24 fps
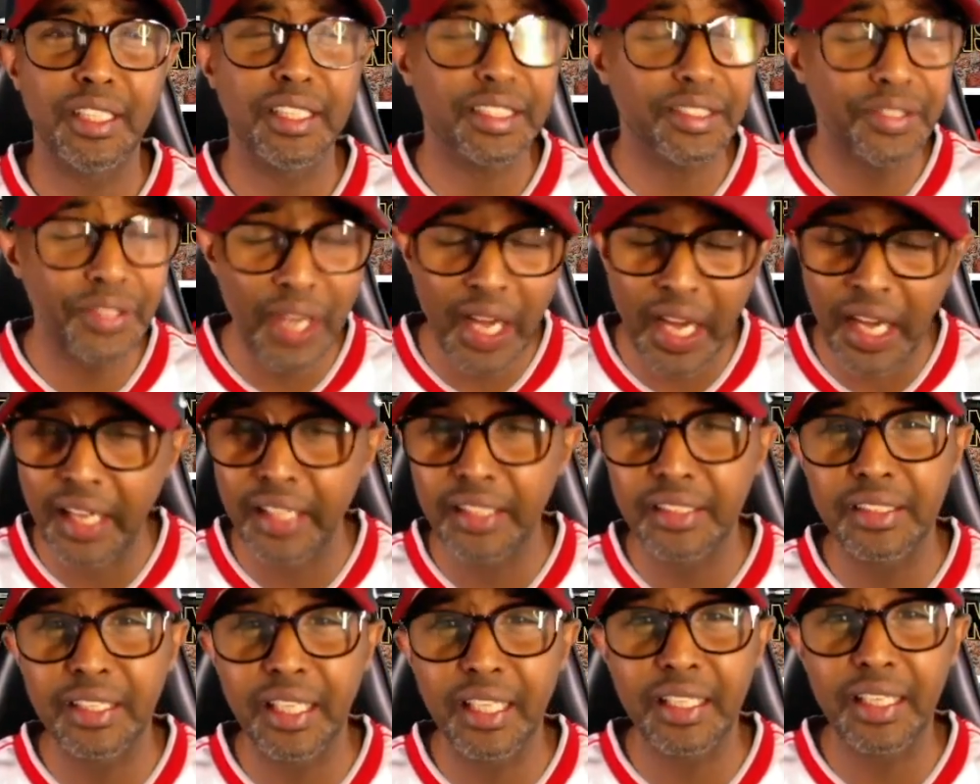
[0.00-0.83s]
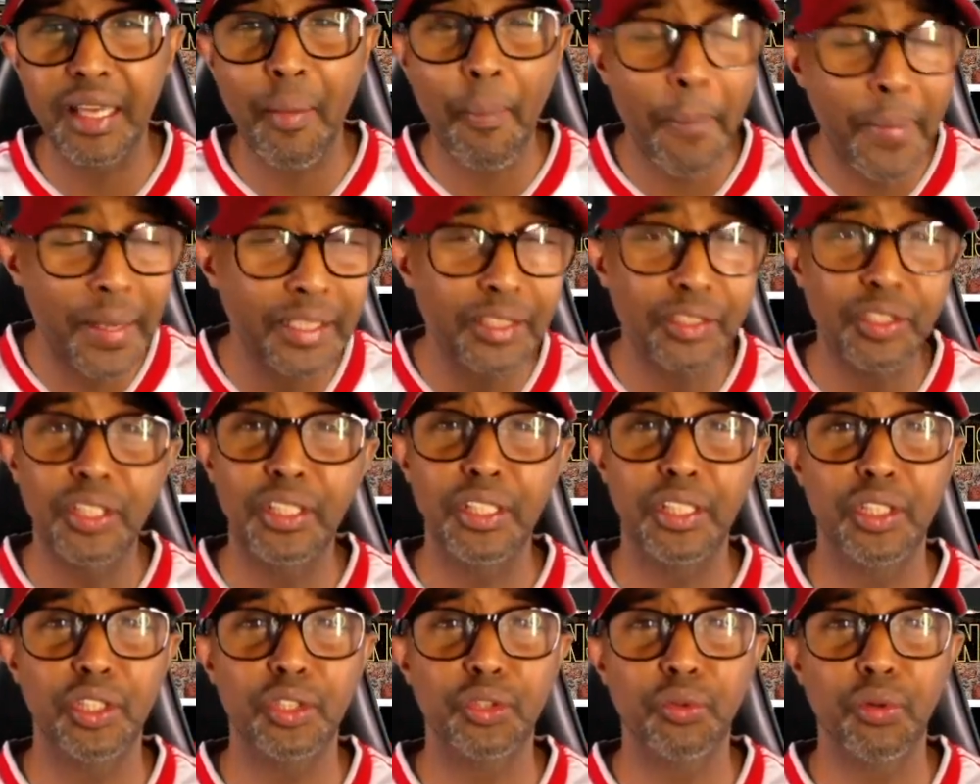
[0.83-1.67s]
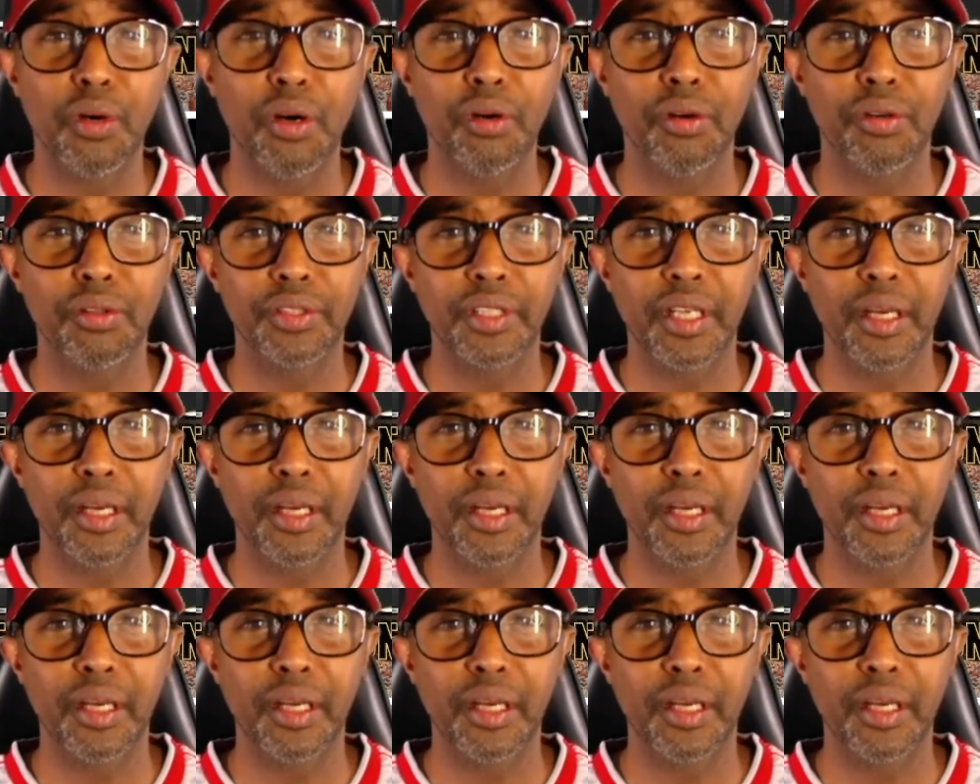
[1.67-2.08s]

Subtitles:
It's night and day and mentally as well.